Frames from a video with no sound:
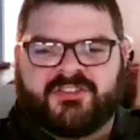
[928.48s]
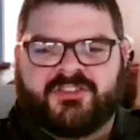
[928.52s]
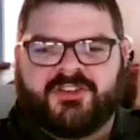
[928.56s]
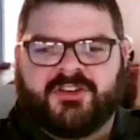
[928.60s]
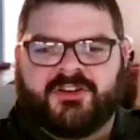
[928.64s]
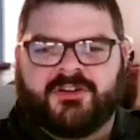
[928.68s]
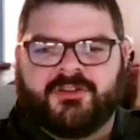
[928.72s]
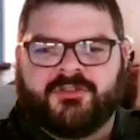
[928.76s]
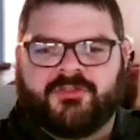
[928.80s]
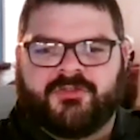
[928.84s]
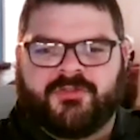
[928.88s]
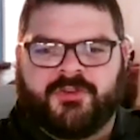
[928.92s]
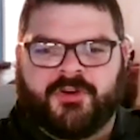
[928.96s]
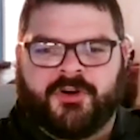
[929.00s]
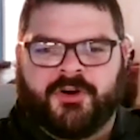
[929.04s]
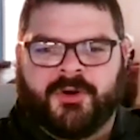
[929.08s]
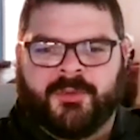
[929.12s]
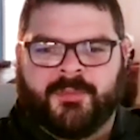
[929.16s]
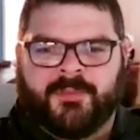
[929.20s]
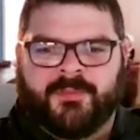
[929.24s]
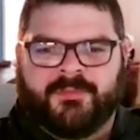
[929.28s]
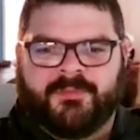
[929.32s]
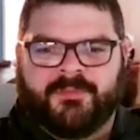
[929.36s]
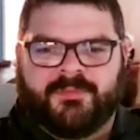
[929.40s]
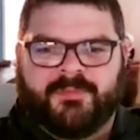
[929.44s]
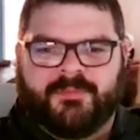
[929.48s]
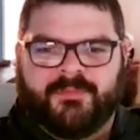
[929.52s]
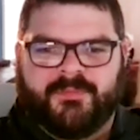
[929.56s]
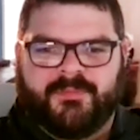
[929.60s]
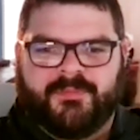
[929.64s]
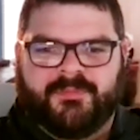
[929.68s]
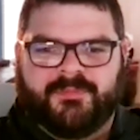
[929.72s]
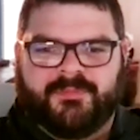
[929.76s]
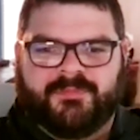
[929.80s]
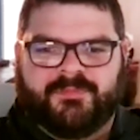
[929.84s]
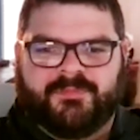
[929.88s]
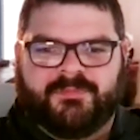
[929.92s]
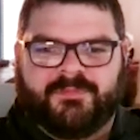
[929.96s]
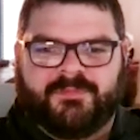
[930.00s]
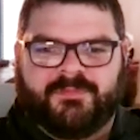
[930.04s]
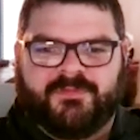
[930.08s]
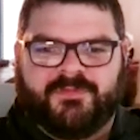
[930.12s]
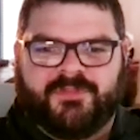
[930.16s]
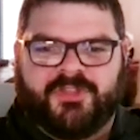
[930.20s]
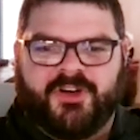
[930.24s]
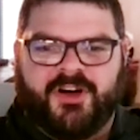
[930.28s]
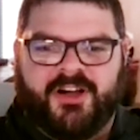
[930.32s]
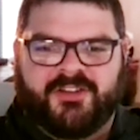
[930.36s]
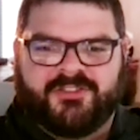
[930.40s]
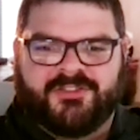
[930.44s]
nice to confirm
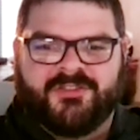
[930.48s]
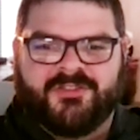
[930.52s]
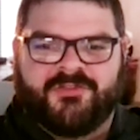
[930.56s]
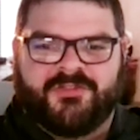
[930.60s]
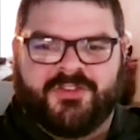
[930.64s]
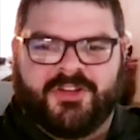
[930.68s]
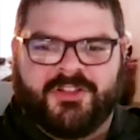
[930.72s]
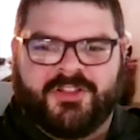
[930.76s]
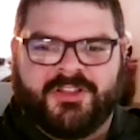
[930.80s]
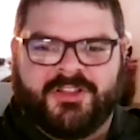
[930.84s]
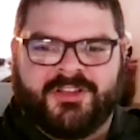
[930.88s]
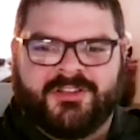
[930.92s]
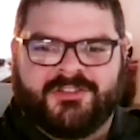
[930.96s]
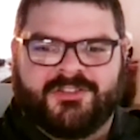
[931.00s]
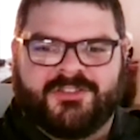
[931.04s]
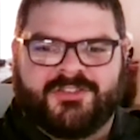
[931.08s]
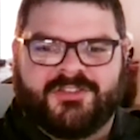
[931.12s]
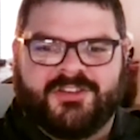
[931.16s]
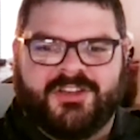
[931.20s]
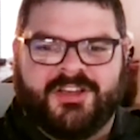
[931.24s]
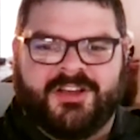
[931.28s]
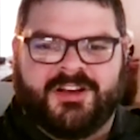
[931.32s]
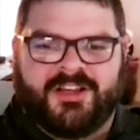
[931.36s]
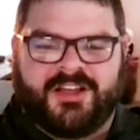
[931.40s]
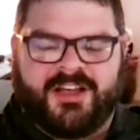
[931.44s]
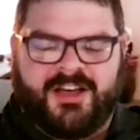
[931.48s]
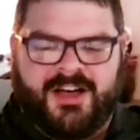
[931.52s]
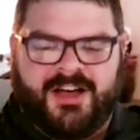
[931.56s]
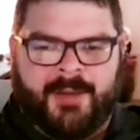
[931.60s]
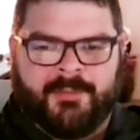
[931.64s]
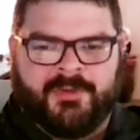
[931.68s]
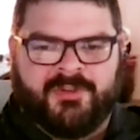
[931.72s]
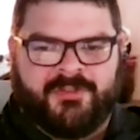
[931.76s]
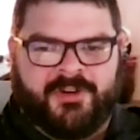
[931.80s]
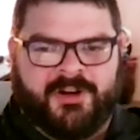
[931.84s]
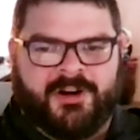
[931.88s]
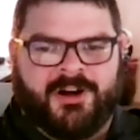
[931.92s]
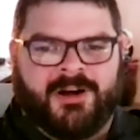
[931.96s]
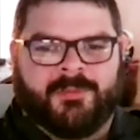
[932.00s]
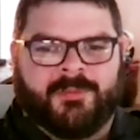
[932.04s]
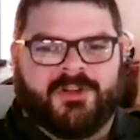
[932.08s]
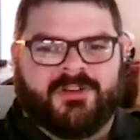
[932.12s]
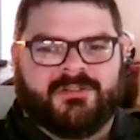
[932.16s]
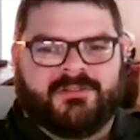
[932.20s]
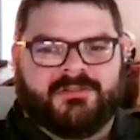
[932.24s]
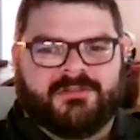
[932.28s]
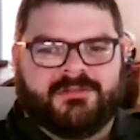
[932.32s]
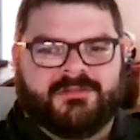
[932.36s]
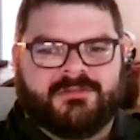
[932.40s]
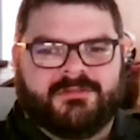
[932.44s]
thoughts and feelings in a calm
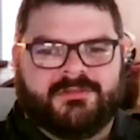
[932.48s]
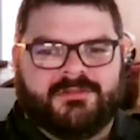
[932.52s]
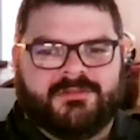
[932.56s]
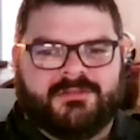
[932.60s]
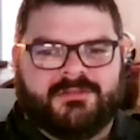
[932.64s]
environment.